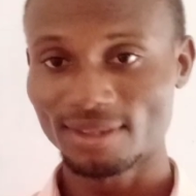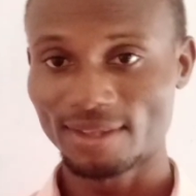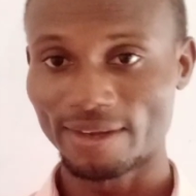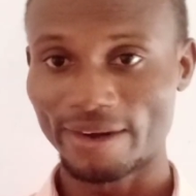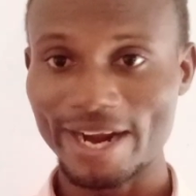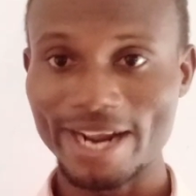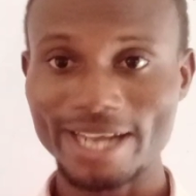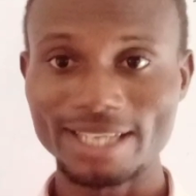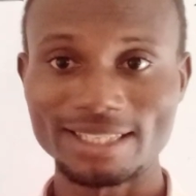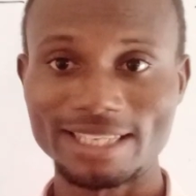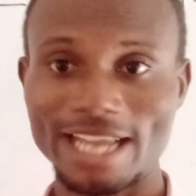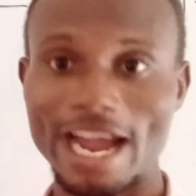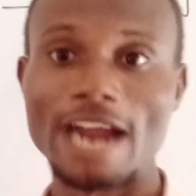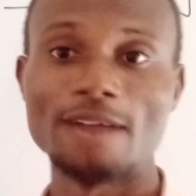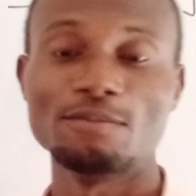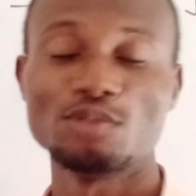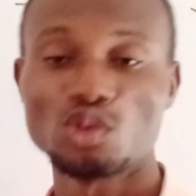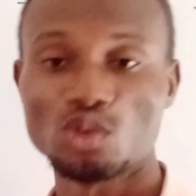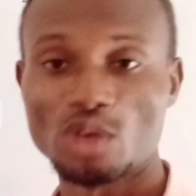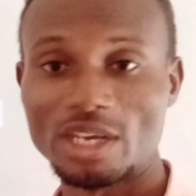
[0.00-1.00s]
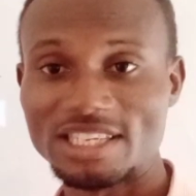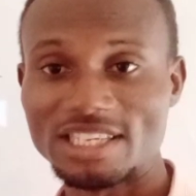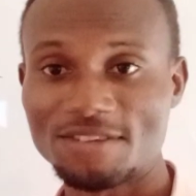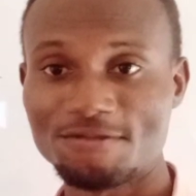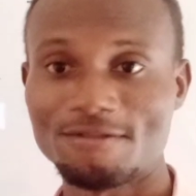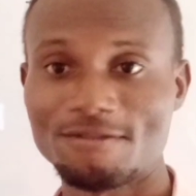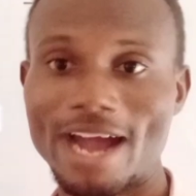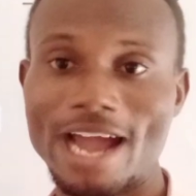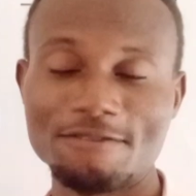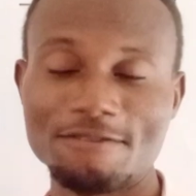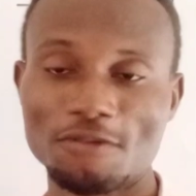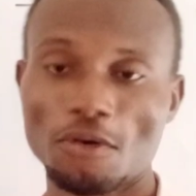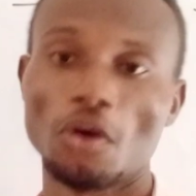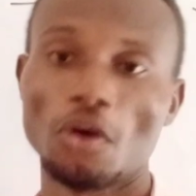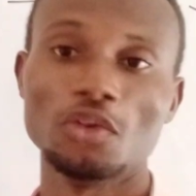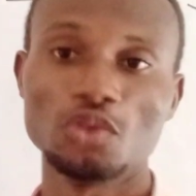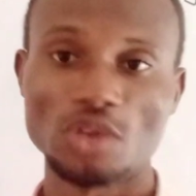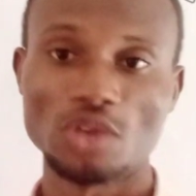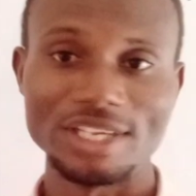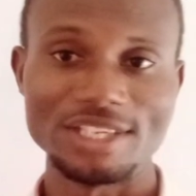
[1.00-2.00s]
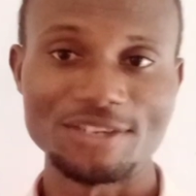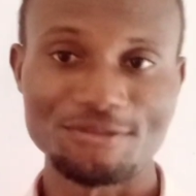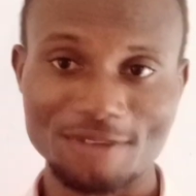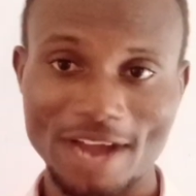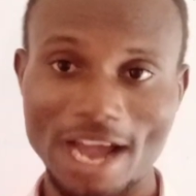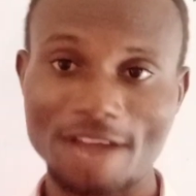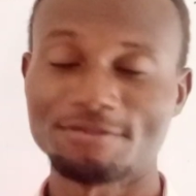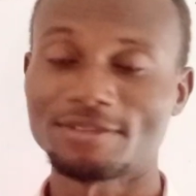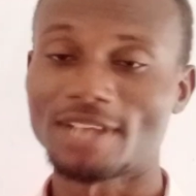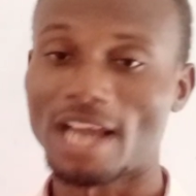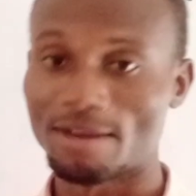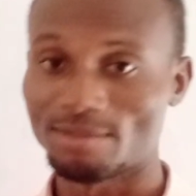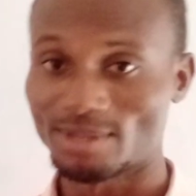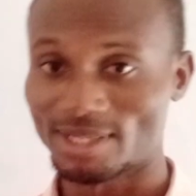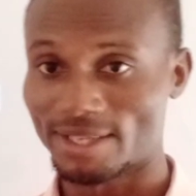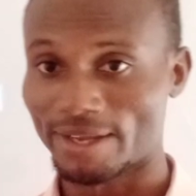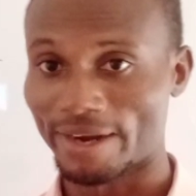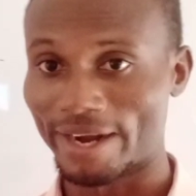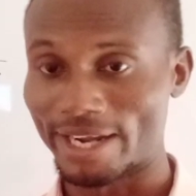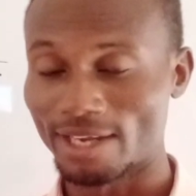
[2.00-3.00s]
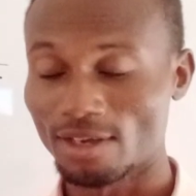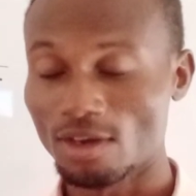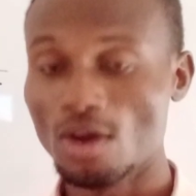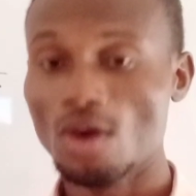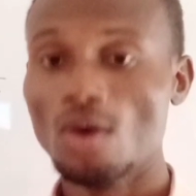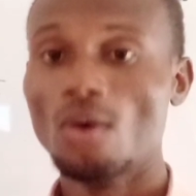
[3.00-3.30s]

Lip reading: 3 times 25, or 25 times 3.